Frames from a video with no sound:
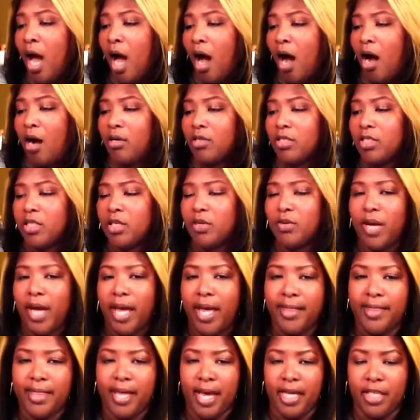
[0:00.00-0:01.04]
Also
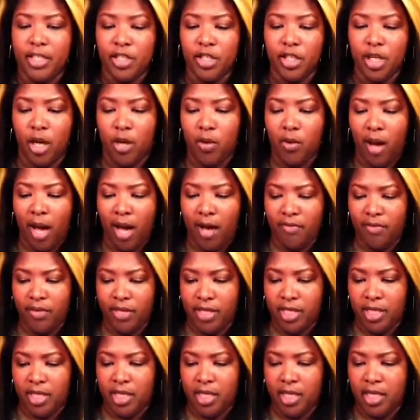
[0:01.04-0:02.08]
at that show, I
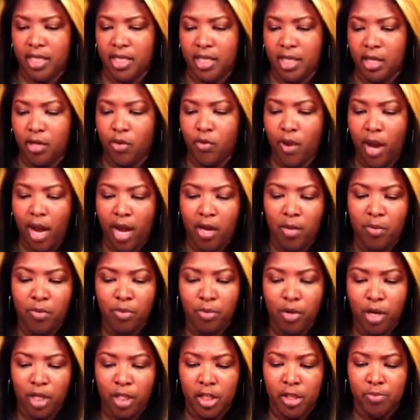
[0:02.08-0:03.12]
visited the Crown
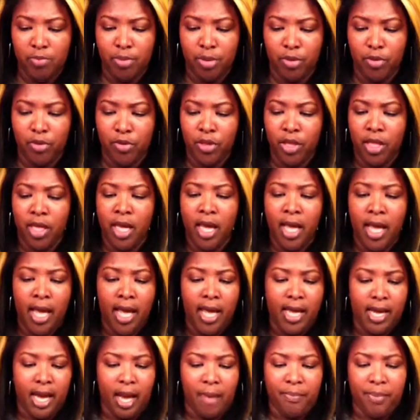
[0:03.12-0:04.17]
Brush booth,
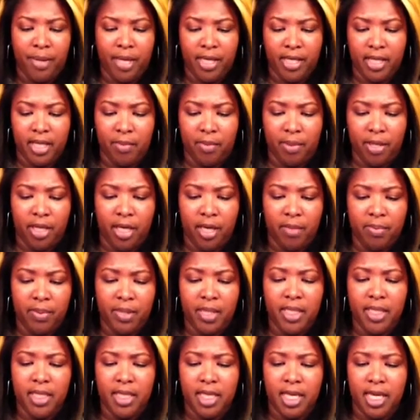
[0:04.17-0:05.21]
and I picked up a couple
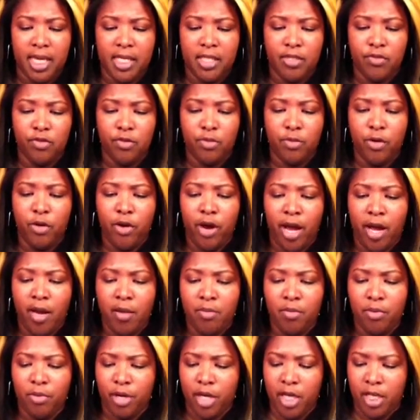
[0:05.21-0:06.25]
of things from
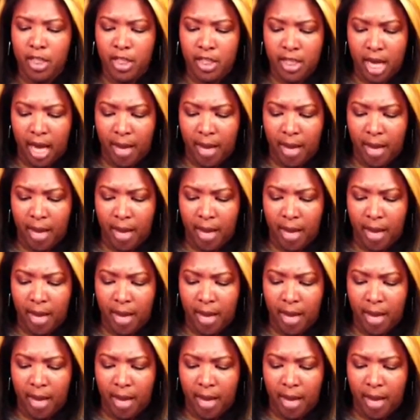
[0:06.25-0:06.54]
Crown Brush.